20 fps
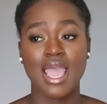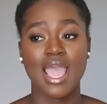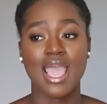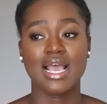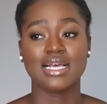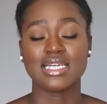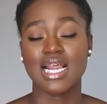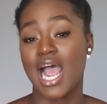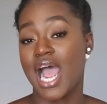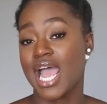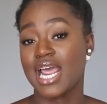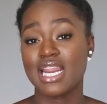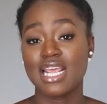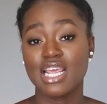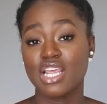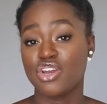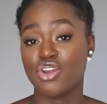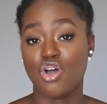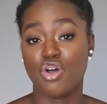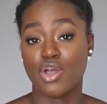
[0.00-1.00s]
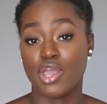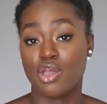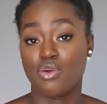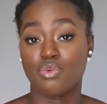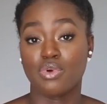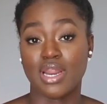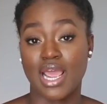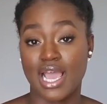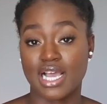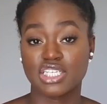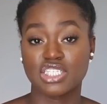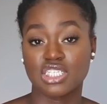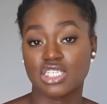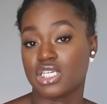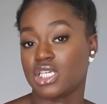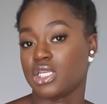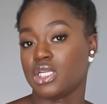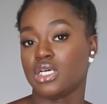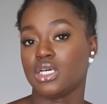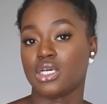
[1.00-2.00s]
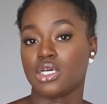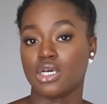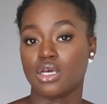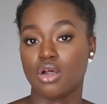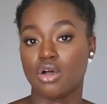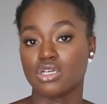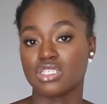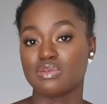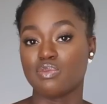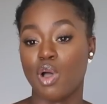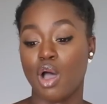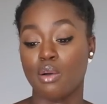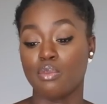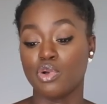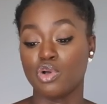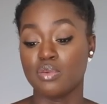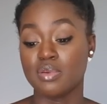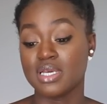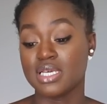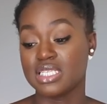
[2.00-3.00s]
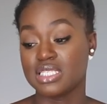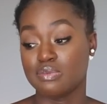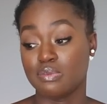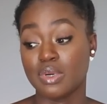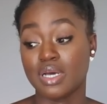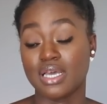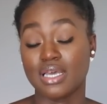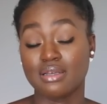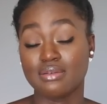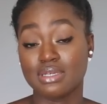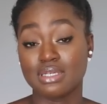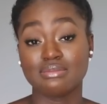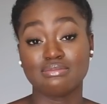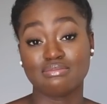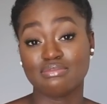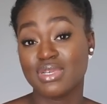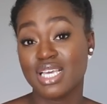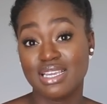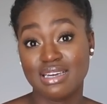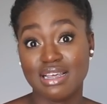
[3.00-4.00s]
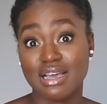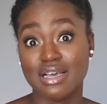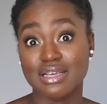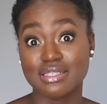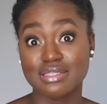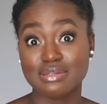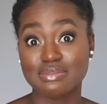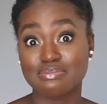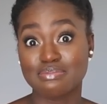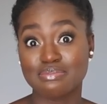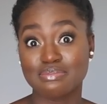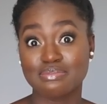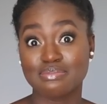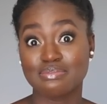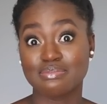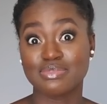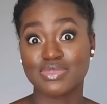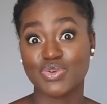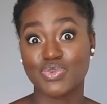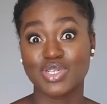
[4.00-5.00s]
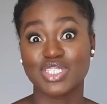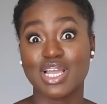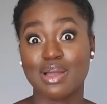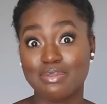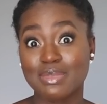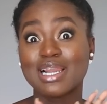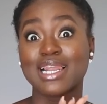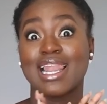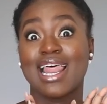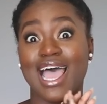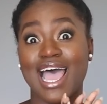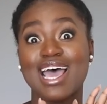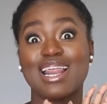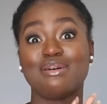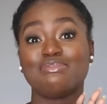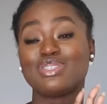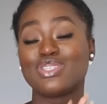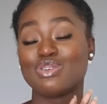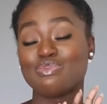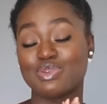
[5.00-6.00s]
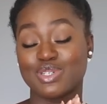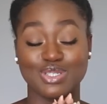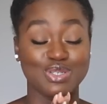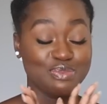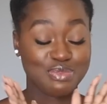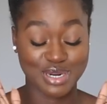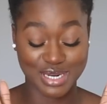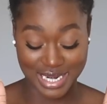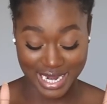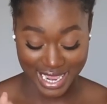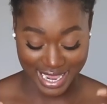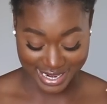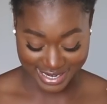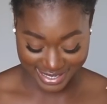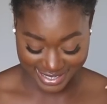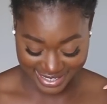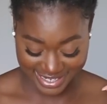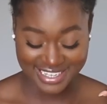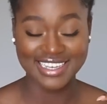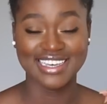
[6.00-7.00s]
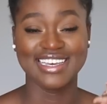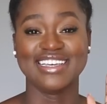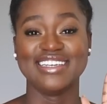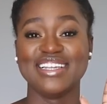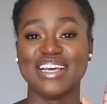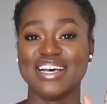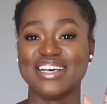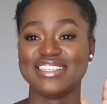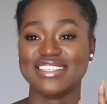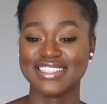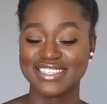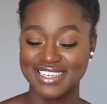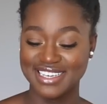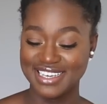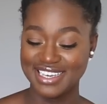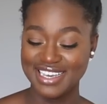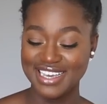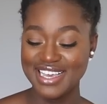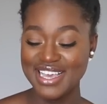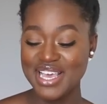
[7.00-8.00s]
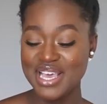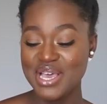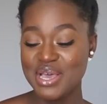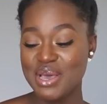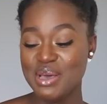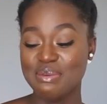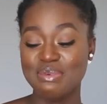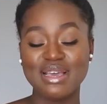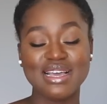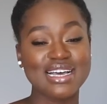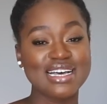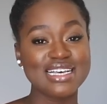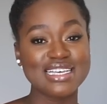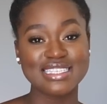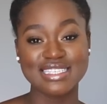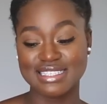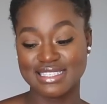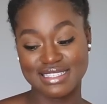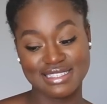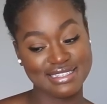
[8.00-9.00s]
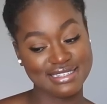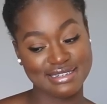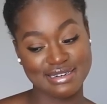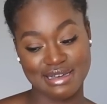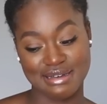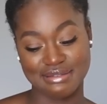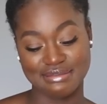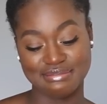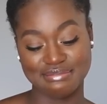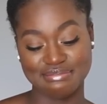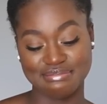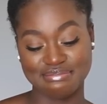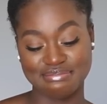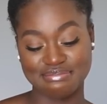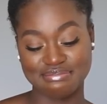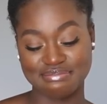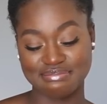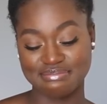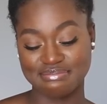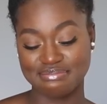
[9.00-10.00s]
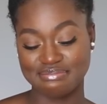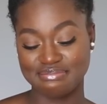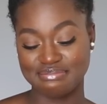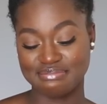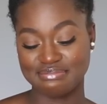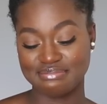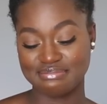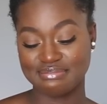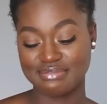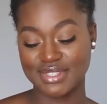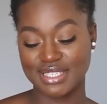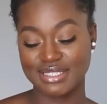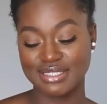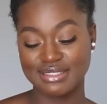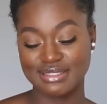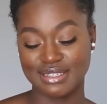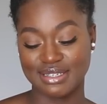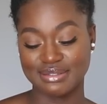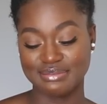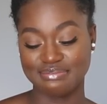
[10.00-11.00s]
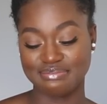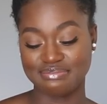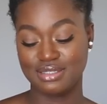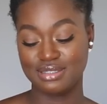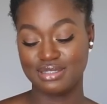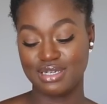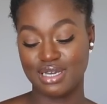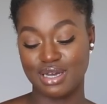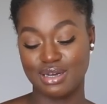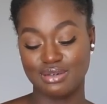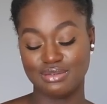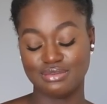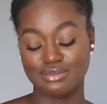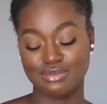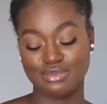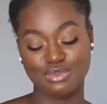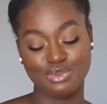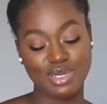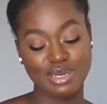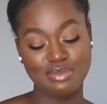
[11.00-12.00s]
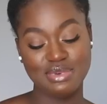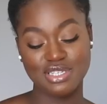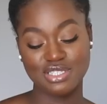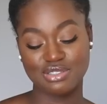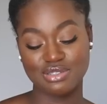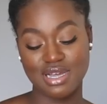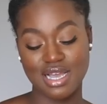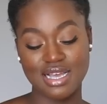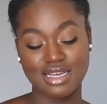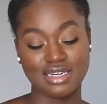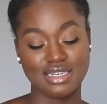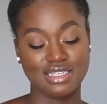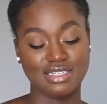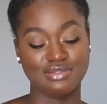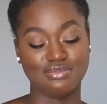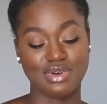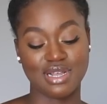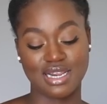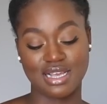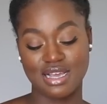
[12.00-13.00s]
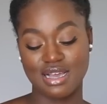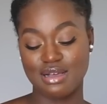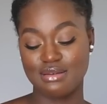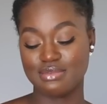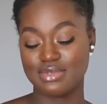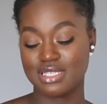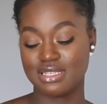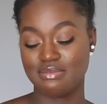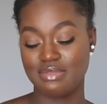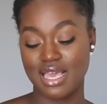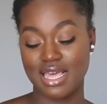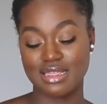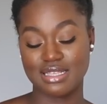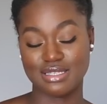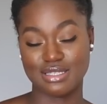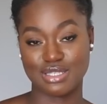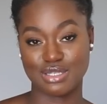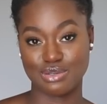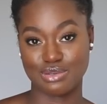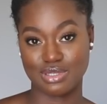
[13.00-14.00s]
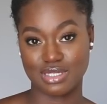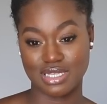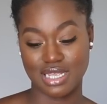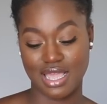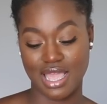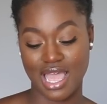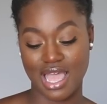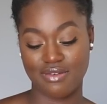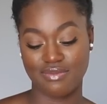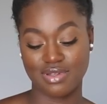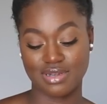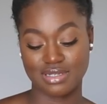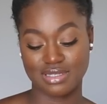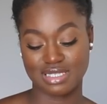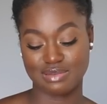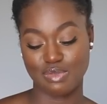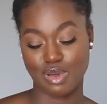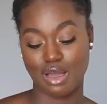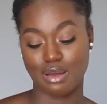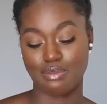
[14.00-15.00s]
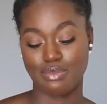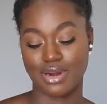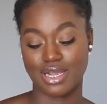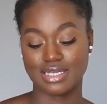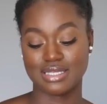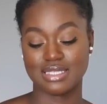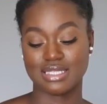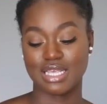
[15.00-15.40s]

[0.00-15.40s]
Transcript: And I didn't know it would actually look good on small boobies, but it does. Which I'm glad. I'm super, super glad it does. because, you know, you know, you know, we be struggling when it comes to bathing suits and having small breasts.